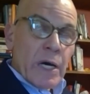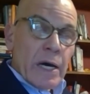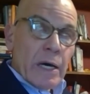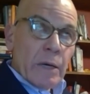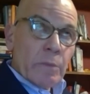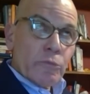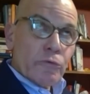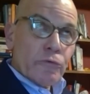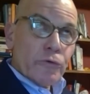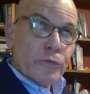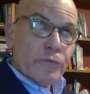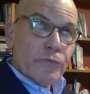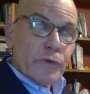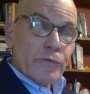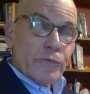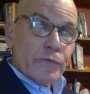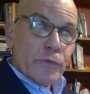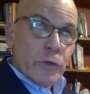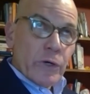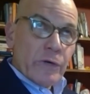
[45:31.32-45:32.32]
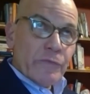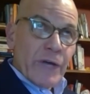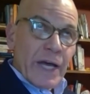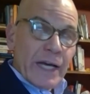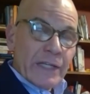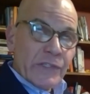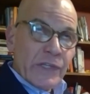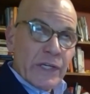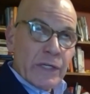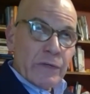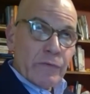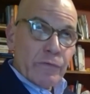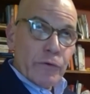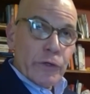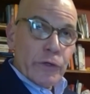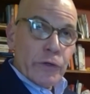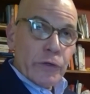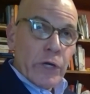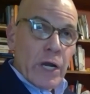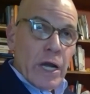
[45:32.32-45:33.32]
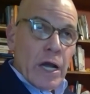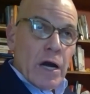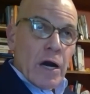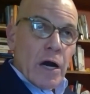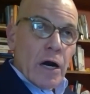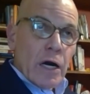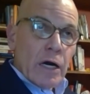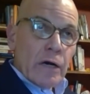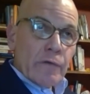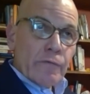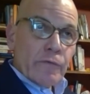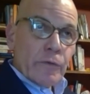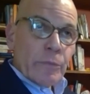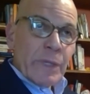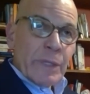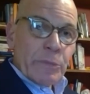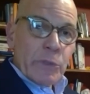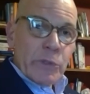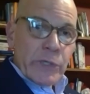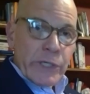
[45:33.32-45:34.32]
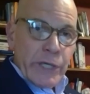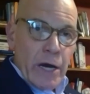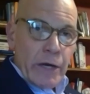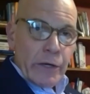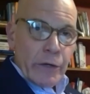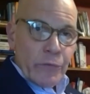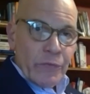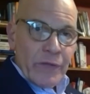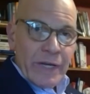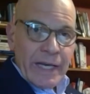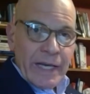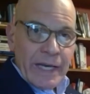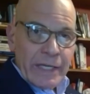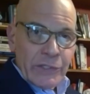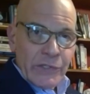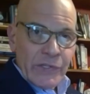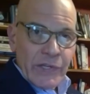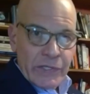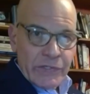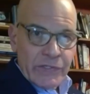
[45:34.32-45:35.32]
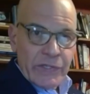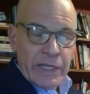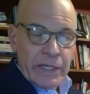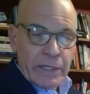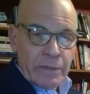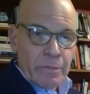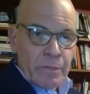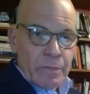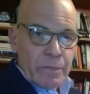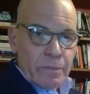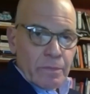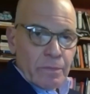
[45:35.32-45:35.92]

approval for a vaccine for people younger than age 16?